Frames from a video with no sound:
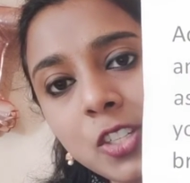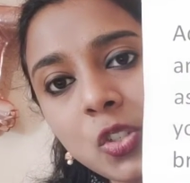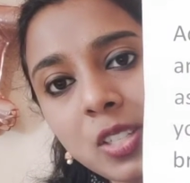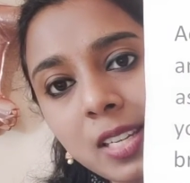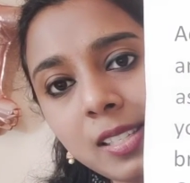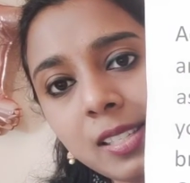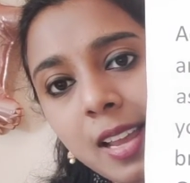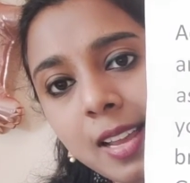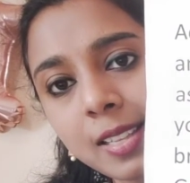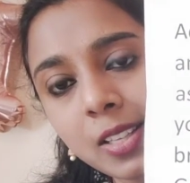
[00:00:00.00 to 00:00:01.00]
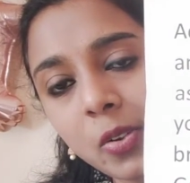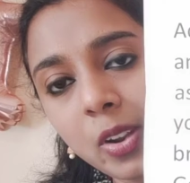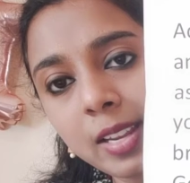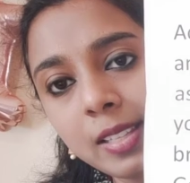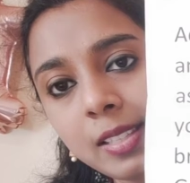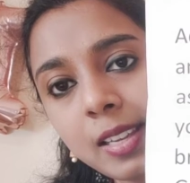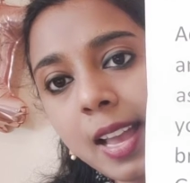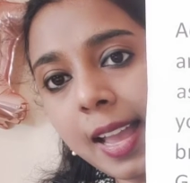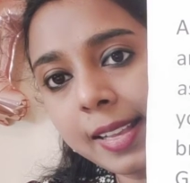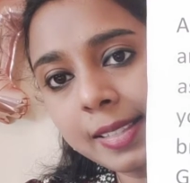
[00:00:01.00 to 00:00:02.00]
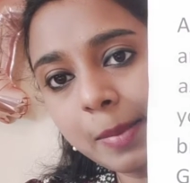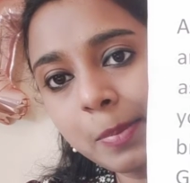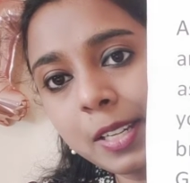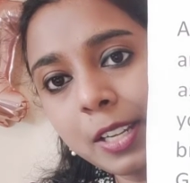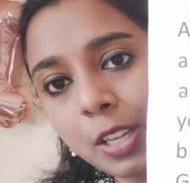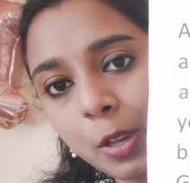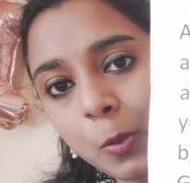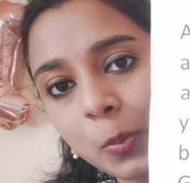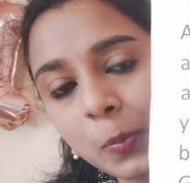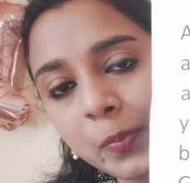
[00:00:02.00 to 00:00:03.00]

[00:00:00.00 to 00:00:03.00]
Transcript: just as Christ accepted you,